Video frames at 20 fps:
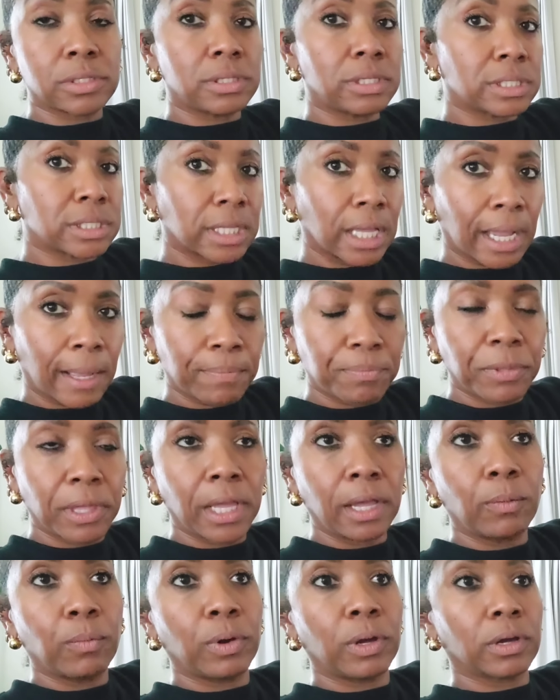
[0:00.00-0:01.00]
And the same
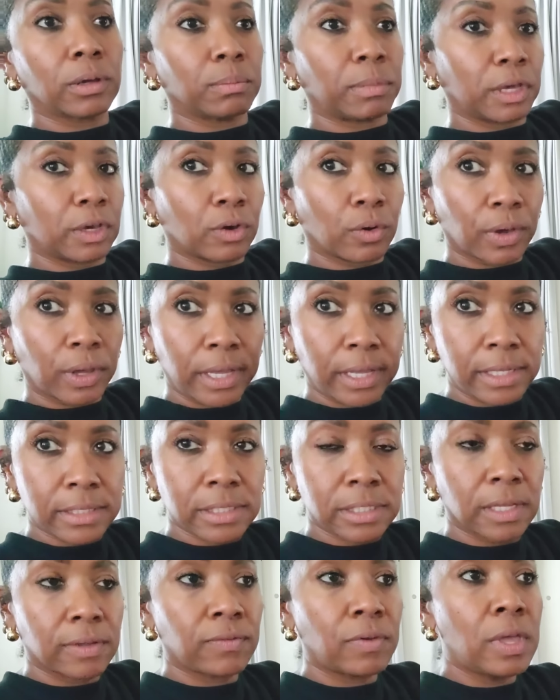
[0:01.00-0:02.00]
thing where it could be
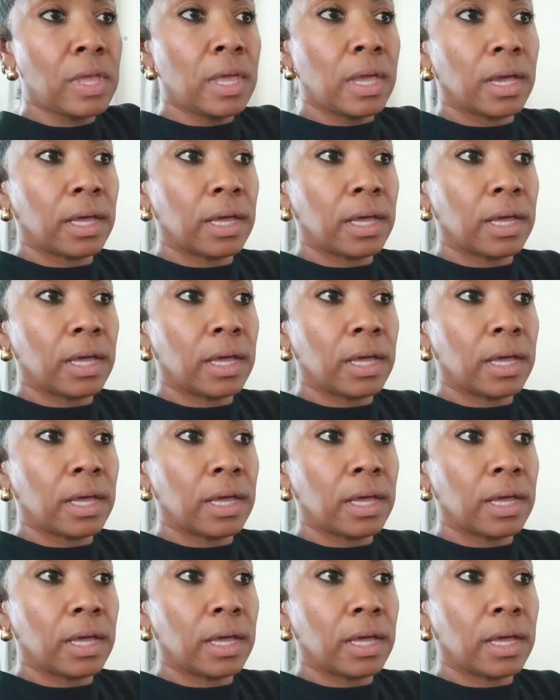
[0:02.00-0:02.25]
cohesive